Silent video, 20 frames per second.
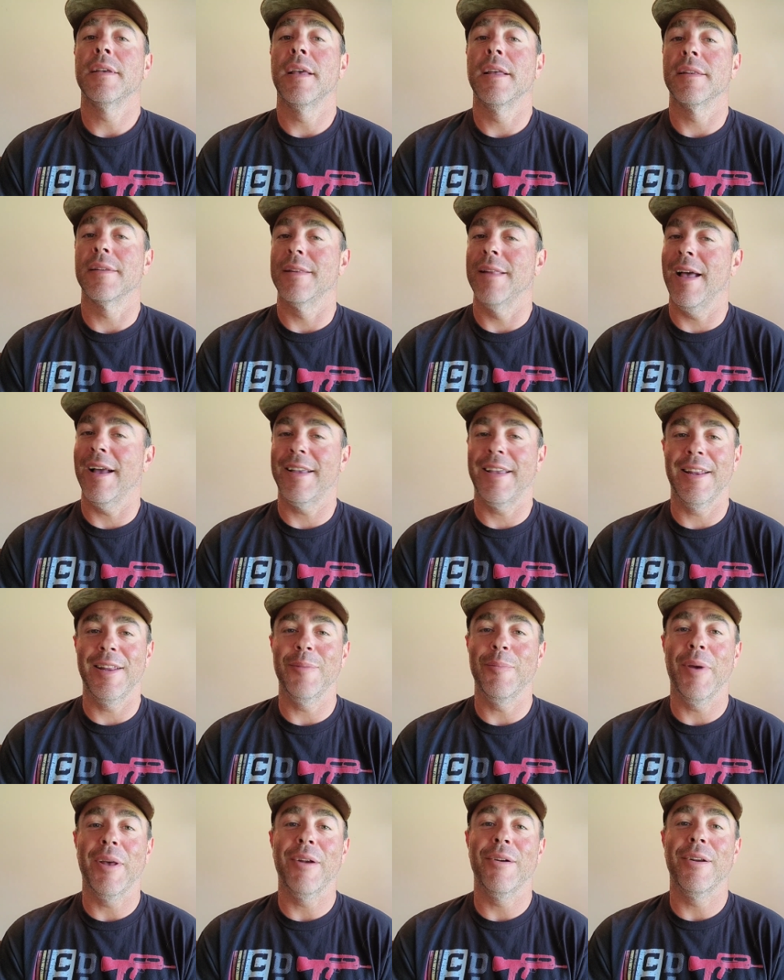It's not
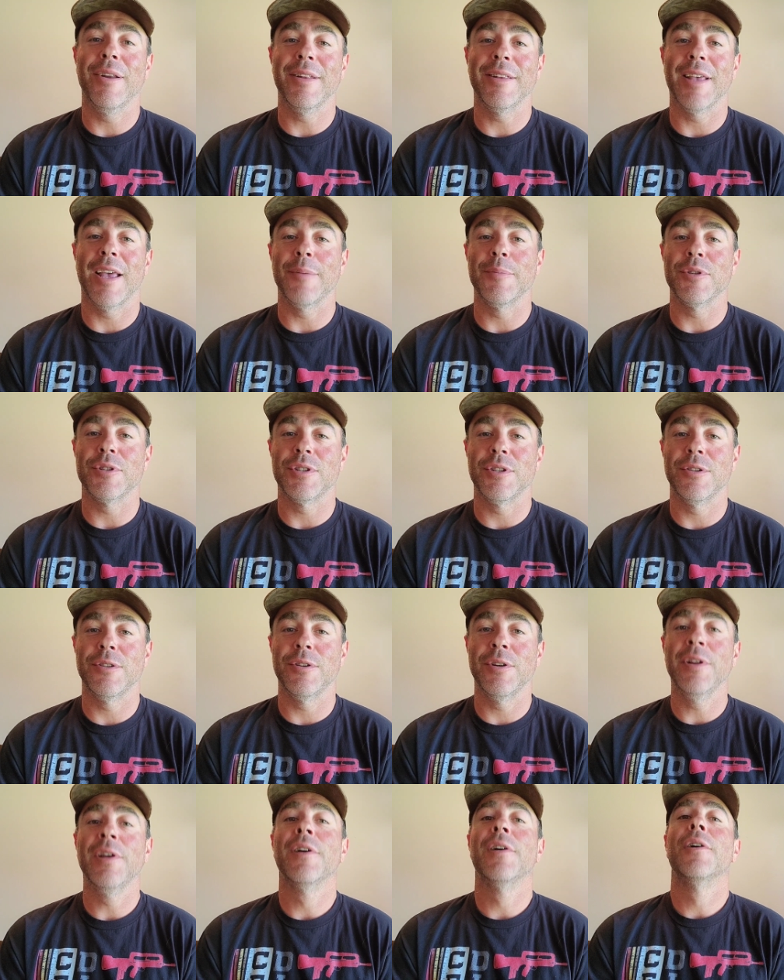getting better anytime
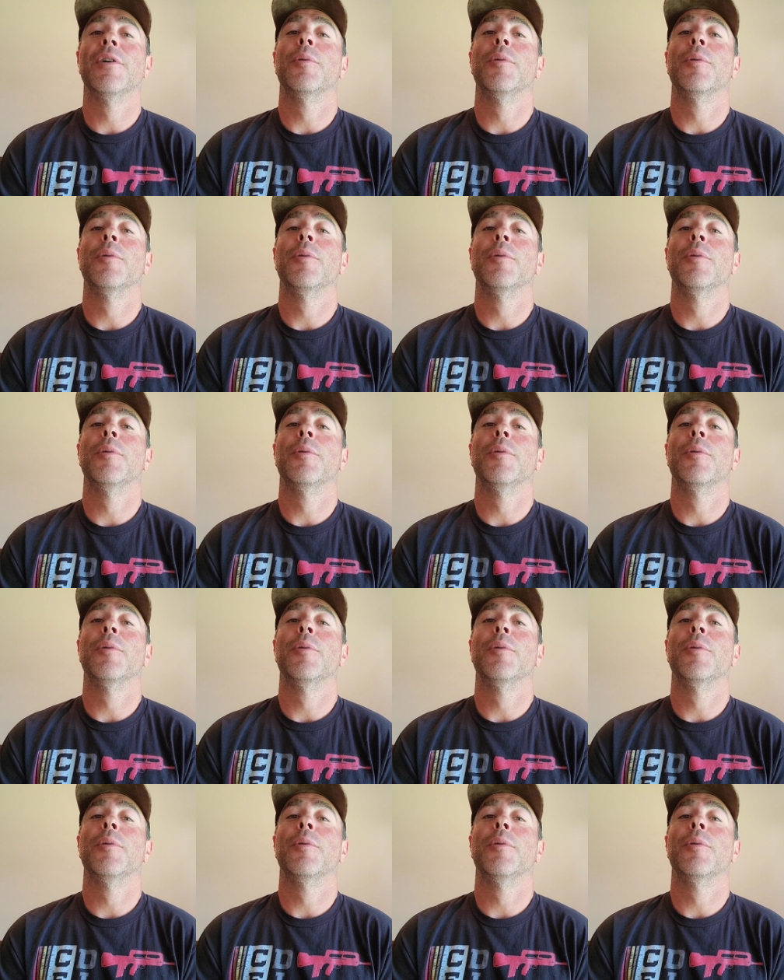soon,